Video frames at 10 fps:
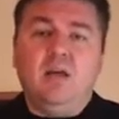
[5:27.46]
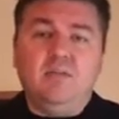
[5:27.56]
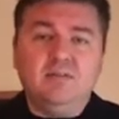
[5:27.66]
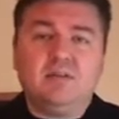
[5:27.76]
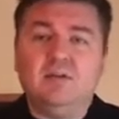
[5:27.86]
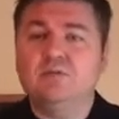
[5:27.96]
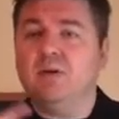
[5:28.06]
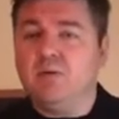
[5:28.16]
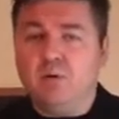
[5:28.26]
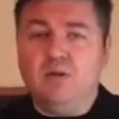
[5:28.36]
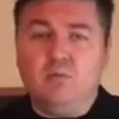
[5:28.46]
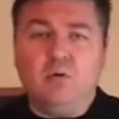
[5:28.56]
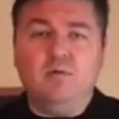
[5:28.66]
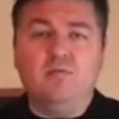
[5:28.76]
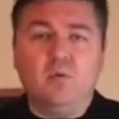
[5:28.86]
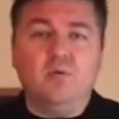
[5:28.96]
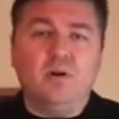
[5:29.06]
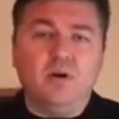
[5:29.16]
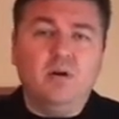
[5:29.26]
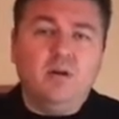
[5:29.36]
in this country and around the world for
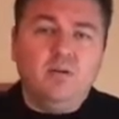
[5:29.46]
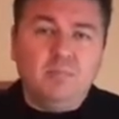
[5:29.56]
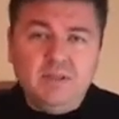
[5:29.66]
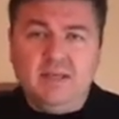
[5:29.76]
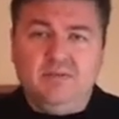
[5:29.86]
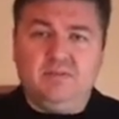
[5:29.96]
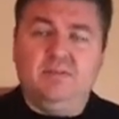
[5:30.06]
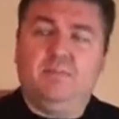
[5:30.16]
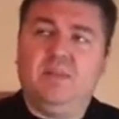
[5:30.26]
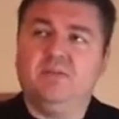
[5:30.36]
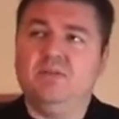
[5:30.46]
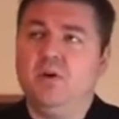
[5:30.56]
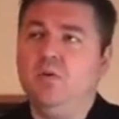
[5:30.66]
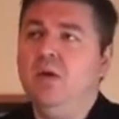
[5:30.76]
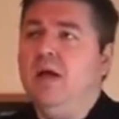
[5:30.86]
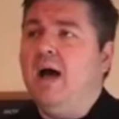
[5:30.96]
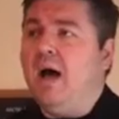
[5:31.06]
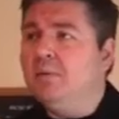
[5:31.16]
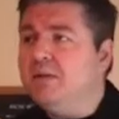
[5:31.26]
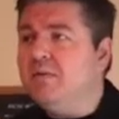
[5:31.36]
their beliefs. So
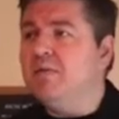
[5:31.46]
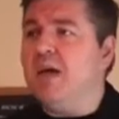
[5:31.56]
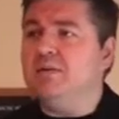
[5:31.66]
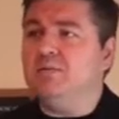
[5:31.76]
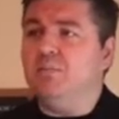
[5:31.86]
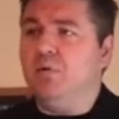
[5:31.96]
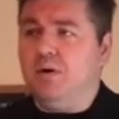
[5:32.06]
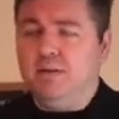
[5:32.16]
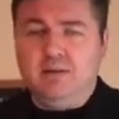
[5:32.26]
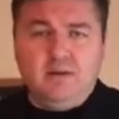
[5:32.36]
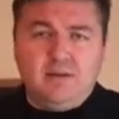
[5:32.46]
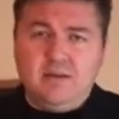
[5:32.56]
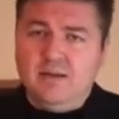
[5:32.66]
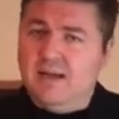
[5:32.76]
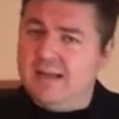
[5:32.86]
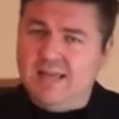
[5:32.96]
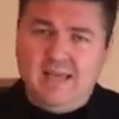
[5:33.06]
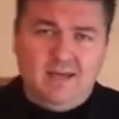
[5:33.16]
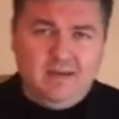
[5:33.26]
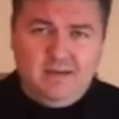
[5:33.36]
I believe that is important. Look,
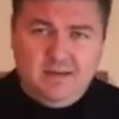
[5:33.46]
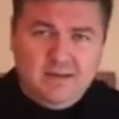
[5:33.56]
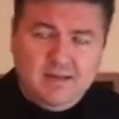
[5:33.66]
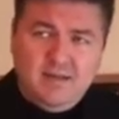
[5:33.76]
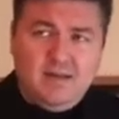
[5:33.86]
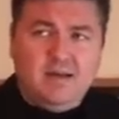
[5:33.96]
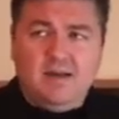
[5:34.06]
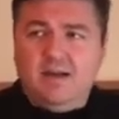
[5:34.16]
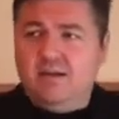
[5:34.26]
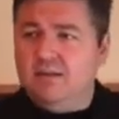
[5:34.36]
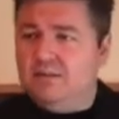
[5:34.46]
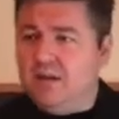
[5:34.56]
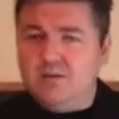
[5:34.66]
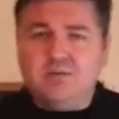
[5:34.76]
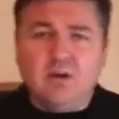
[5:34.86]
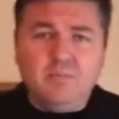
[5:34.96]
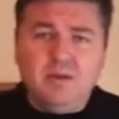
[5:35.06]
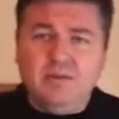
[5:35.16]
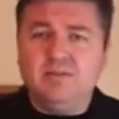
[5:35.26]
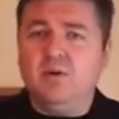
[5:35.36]
again, Donald Trump
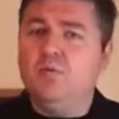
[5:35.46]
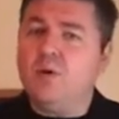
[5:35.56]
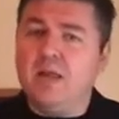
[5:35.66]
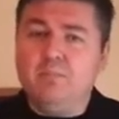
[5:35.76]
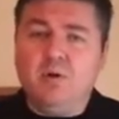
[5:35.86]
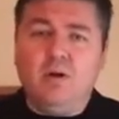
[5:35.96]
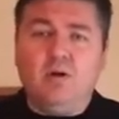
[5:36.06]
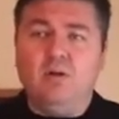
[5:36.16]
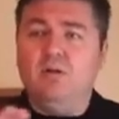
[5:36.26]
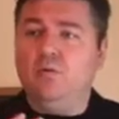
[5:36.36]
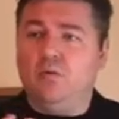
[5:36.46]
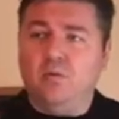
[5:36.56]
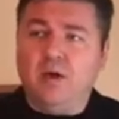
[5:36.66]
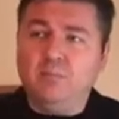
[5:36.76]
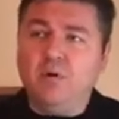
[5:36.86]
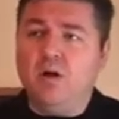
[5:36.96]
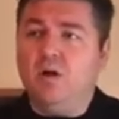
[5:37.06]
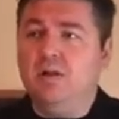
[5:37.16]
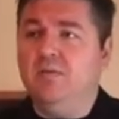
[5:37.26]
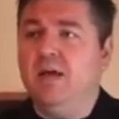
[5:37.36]
is no Rand Paul or Ron
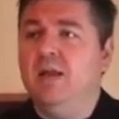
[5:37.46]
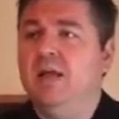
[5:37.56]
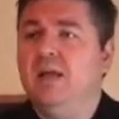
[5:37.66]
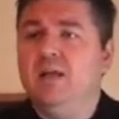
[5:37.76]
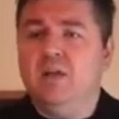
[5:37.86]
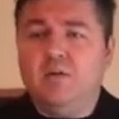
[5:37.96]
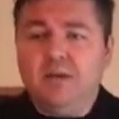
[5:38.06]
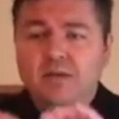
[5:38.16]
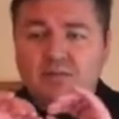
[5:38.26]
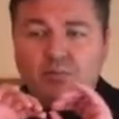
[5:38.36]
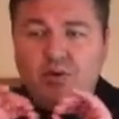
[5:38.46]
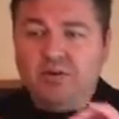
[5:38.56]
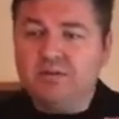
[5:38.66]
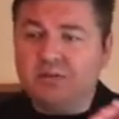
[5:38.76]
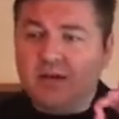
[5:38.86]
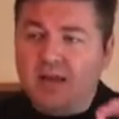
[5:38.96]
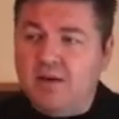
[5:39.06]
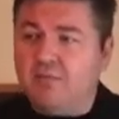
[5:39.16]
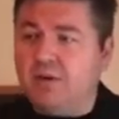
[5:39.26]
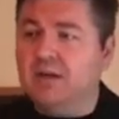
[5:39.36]
Paul in that, he is a purist on
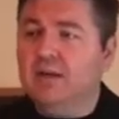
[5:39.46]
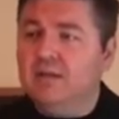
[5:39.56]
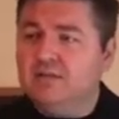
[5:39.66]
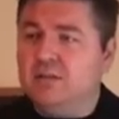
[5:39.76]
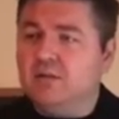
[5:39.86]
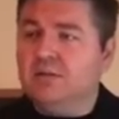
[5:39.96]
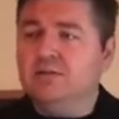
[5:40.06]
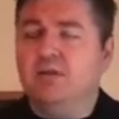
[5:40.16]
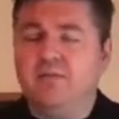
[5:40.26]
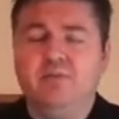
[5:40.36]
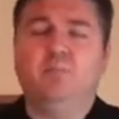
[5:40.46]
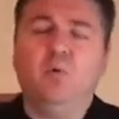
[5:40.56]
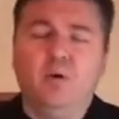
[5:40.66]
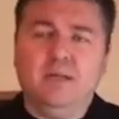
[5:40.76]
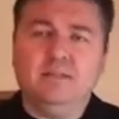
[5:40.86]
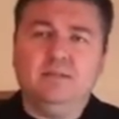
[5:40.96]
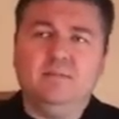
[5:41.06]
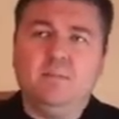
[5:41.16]
every single conservative point.